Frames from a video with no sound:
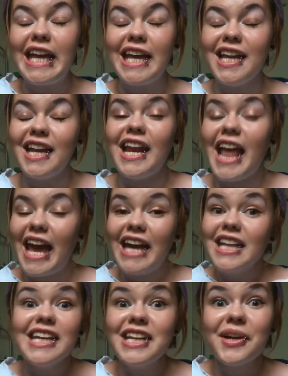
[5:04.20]

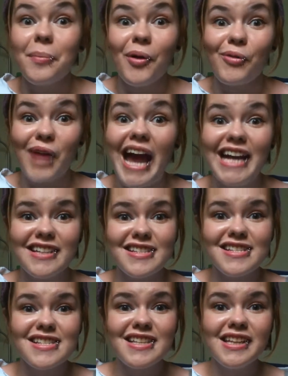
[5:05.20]
inalienable
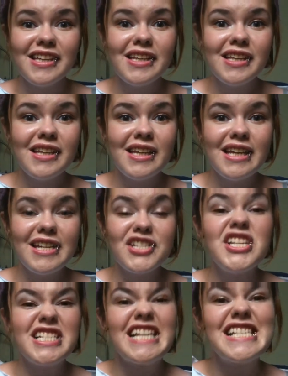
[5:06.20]
rights is
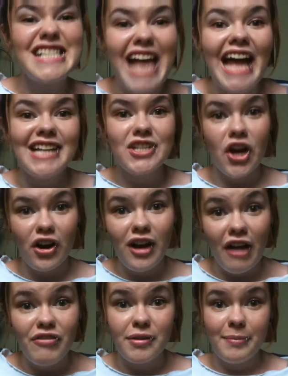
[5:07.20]
to dissent our
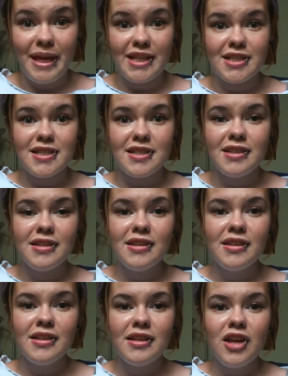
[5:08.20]
government.
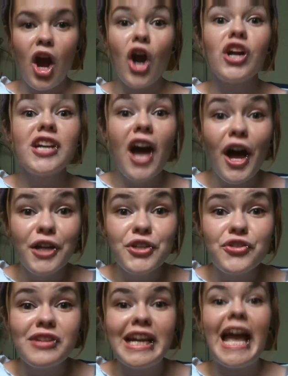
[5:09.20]
Our
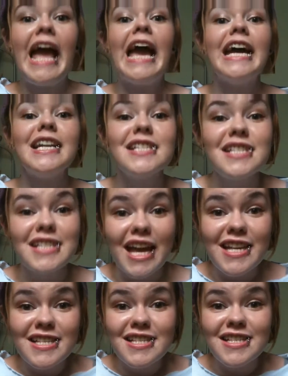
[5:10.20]
country
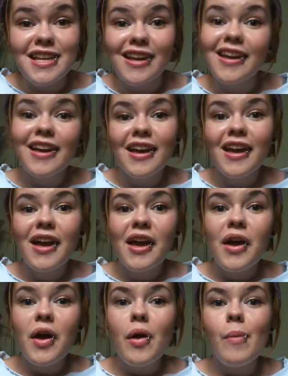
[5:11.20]
exists
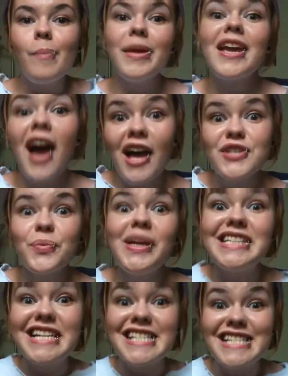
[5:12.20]
because
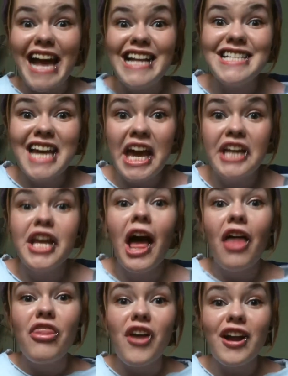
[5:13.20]
we dissented
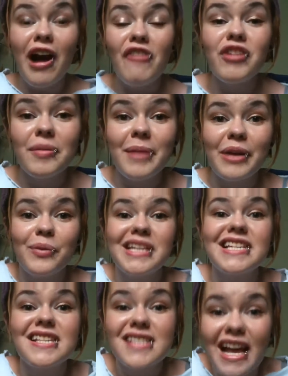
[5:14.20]
the government. We
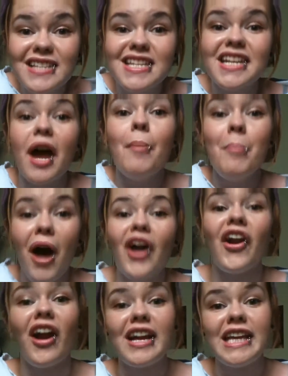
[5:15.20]
dissented a
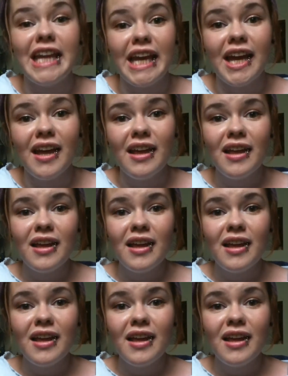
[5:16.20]
monarchy.